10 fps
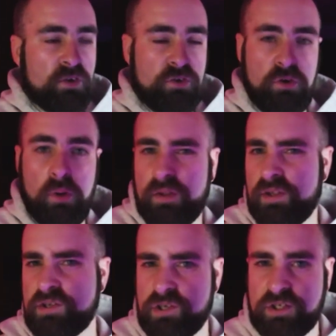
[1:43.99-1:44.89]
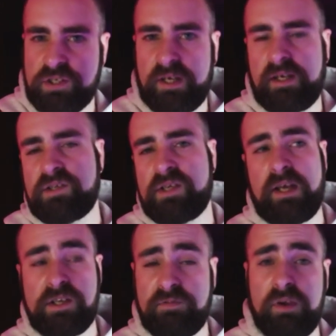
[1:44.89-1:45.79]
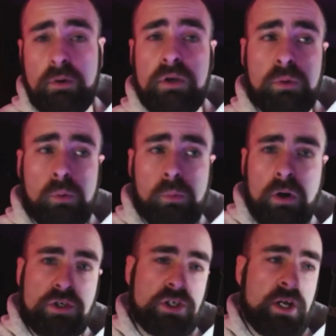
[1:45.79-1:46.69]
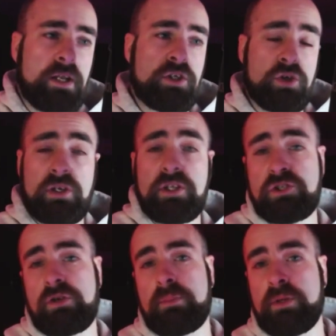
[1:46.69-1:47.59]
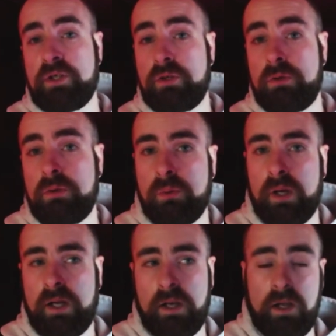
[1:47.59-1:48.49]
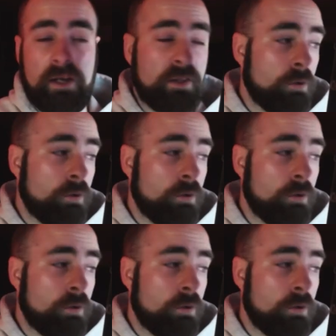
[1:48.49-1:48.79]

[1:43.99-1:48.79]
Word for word: do other such things, and as a viewer you will watch and enjoy the streamer that you like.